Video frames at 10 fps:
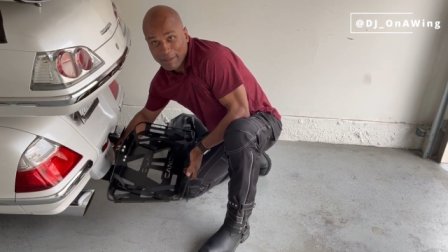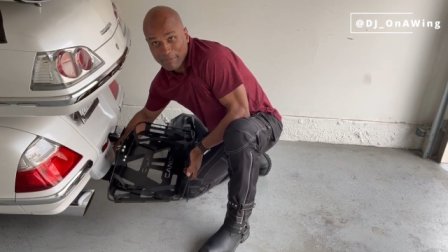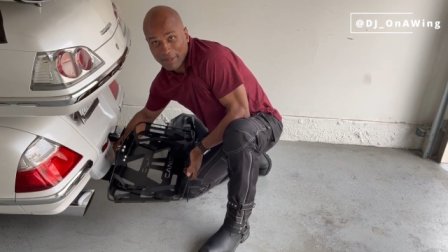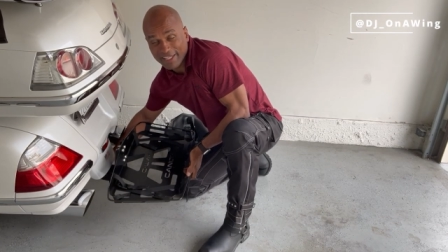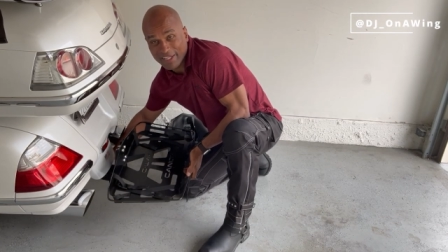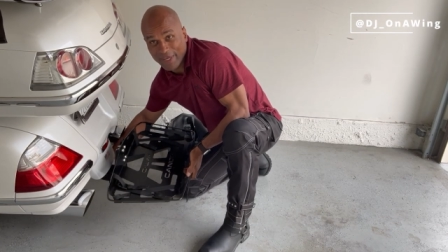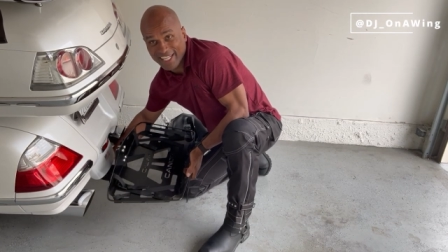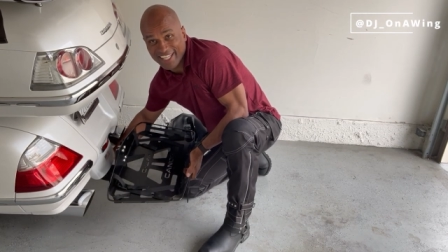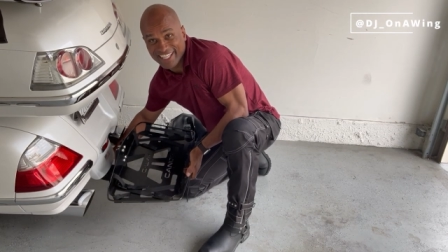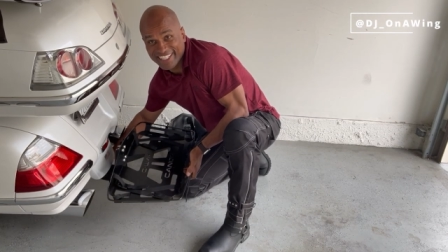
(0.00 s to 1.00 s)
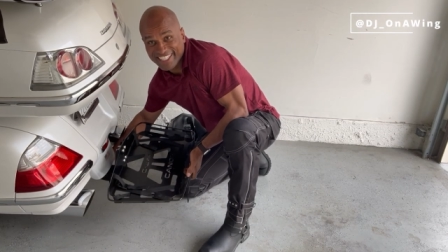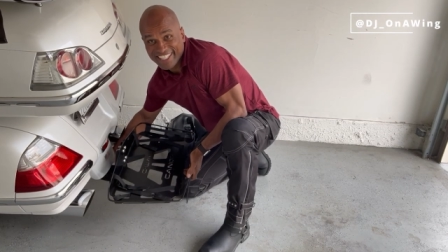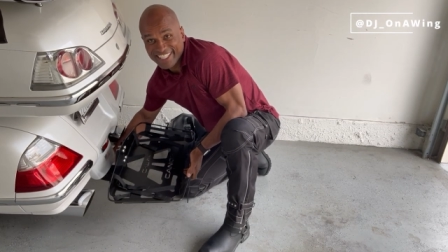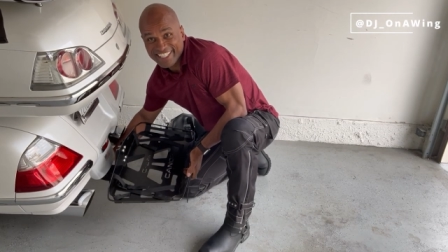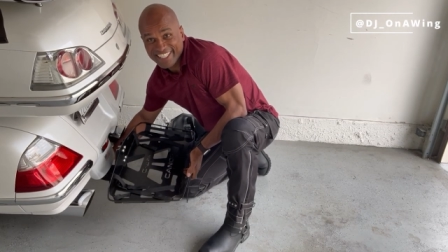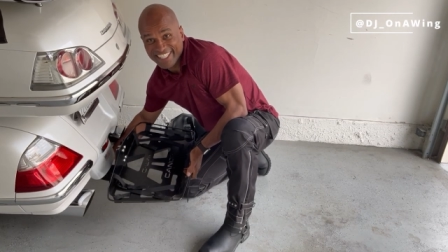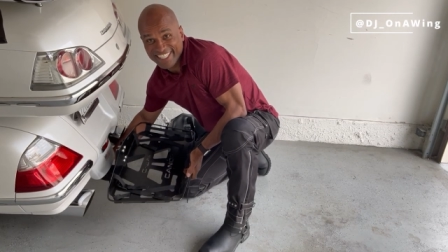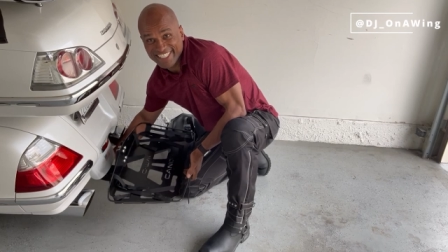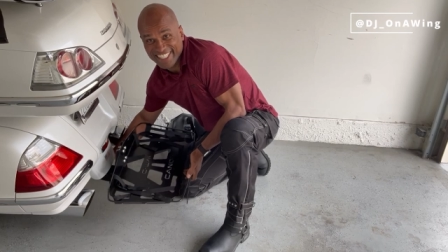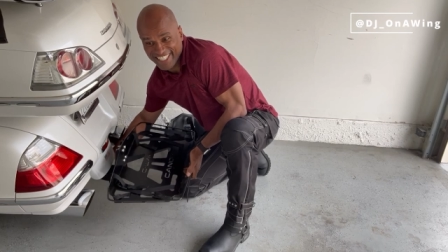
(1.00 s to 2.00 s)
Pretty quick,
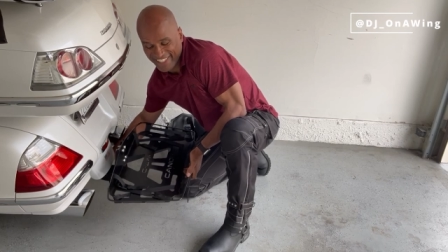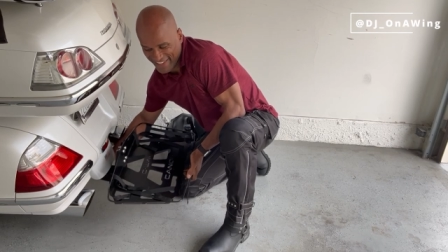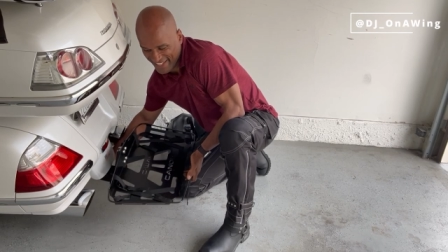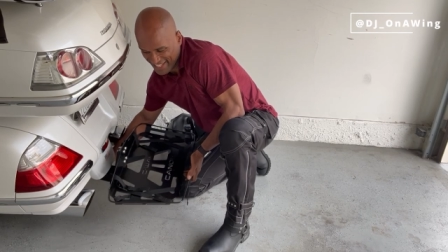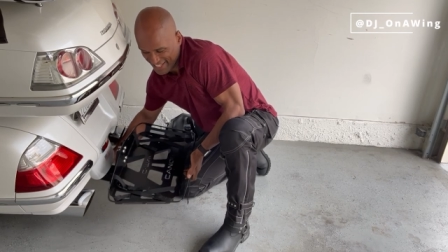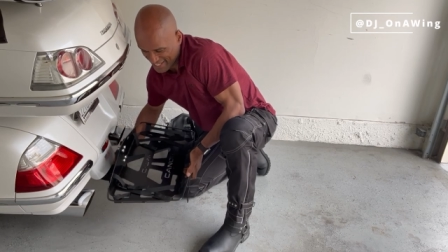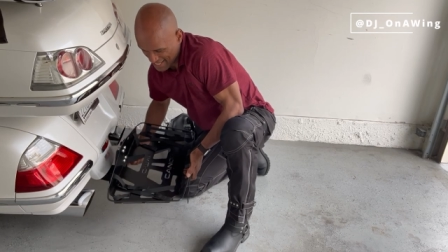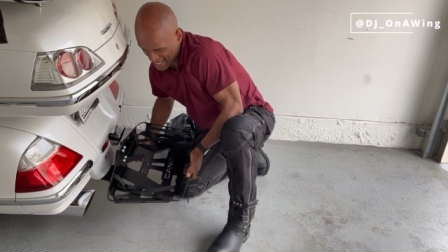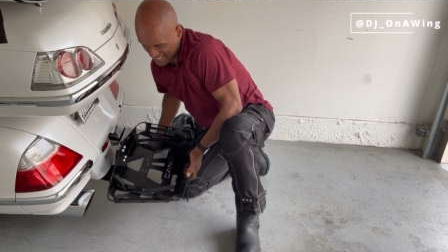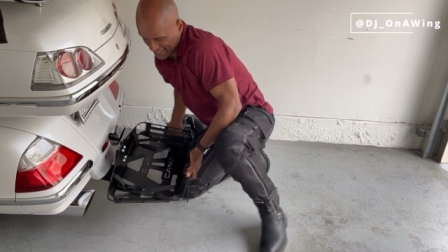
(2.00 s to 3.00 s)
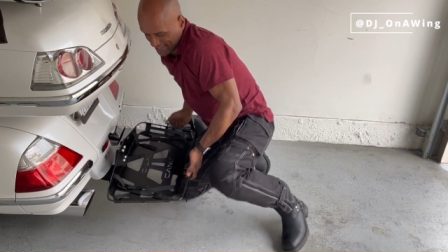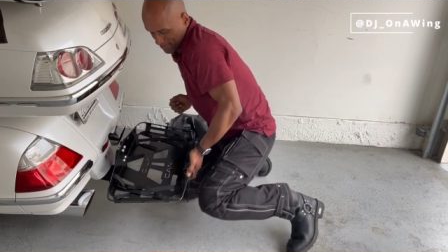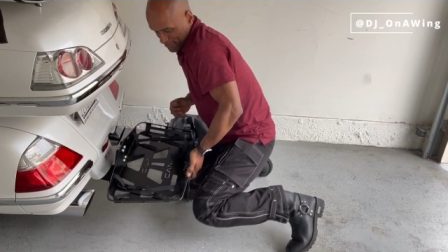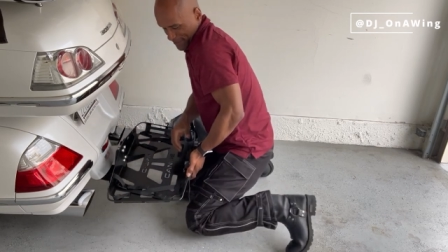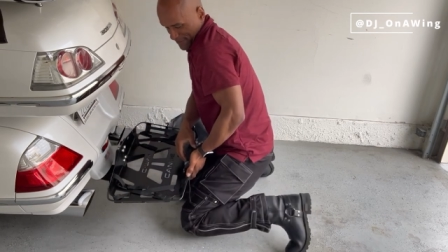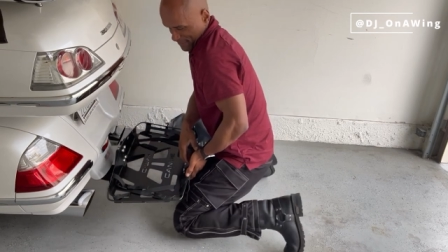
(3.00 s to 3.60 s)
easy, and simple.